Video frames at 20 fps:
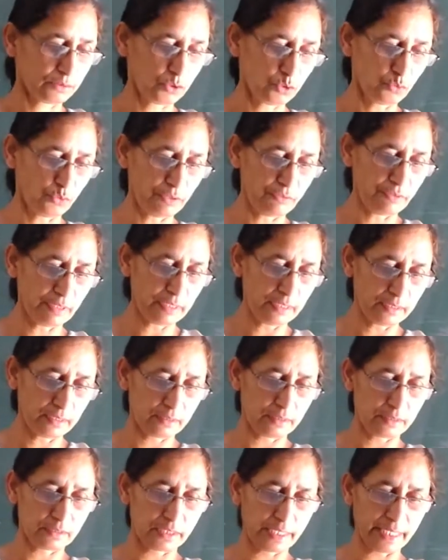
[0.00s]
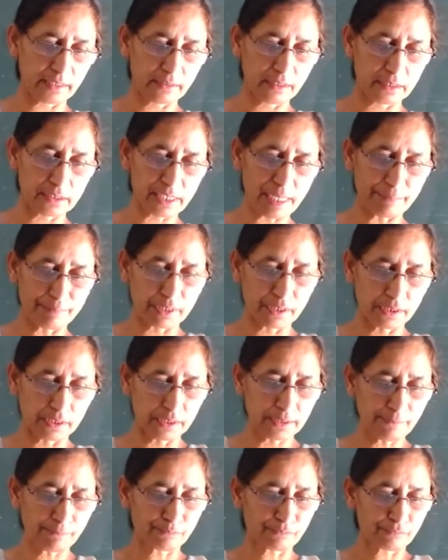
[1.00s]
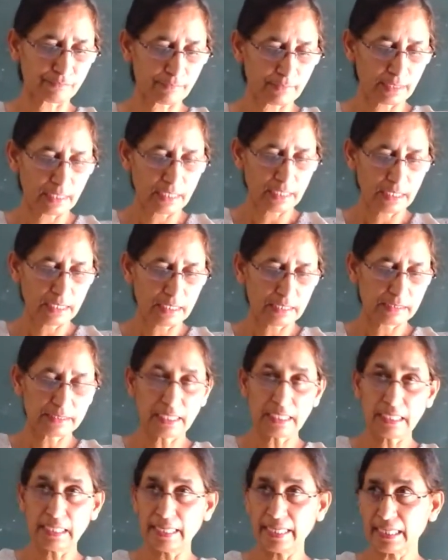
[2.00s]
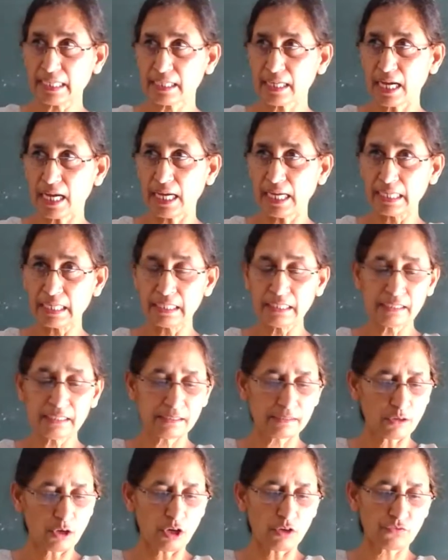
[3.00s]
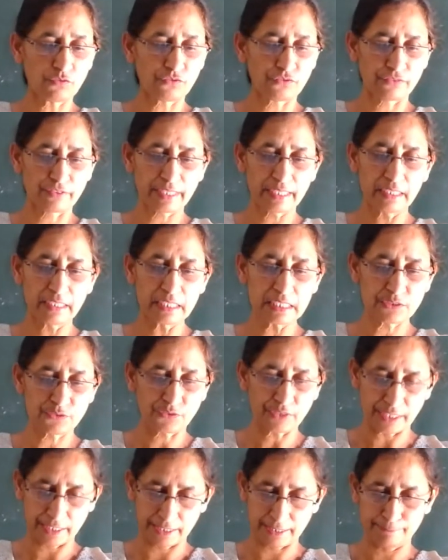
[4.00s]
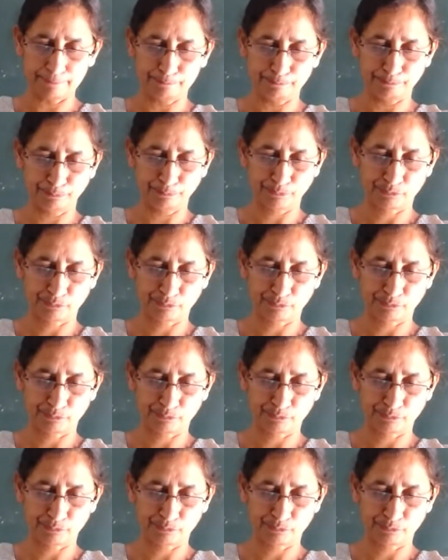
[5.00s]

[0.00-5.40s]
we will take the chapter, The Lake Isle of Innsfree.